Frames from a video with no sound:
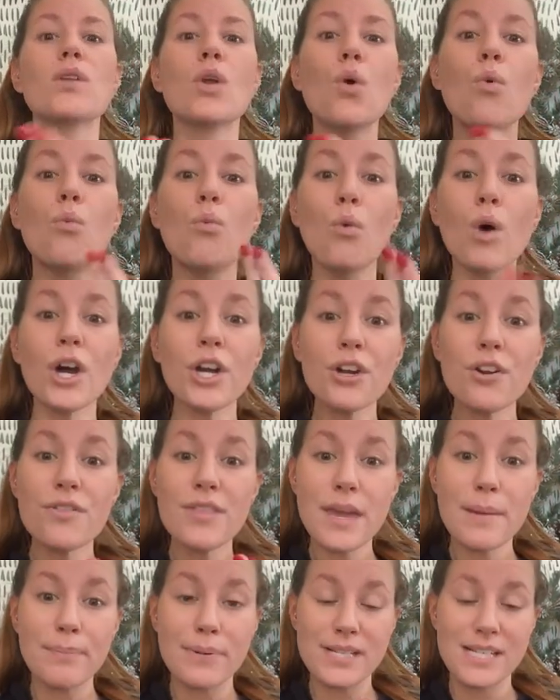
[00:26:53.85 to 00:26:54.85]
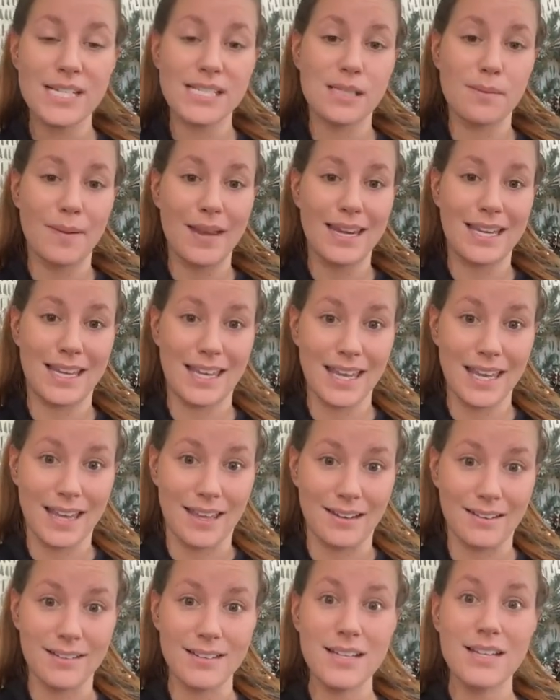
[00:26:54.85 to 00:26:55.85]
what are they participating
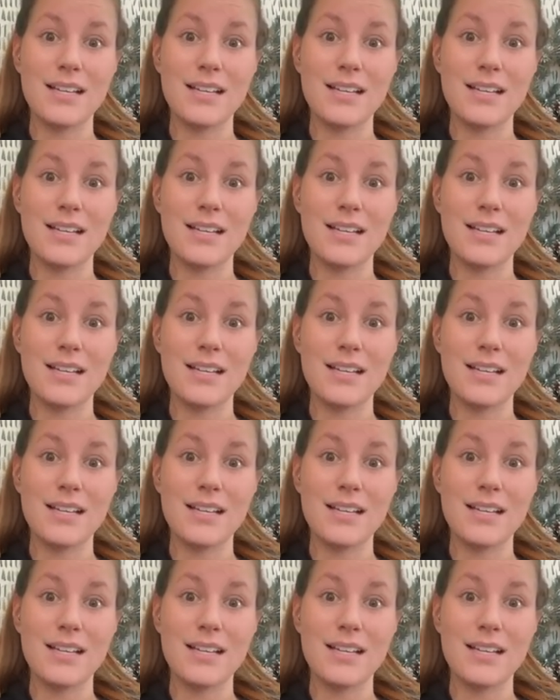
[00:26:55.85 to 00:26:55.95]
in?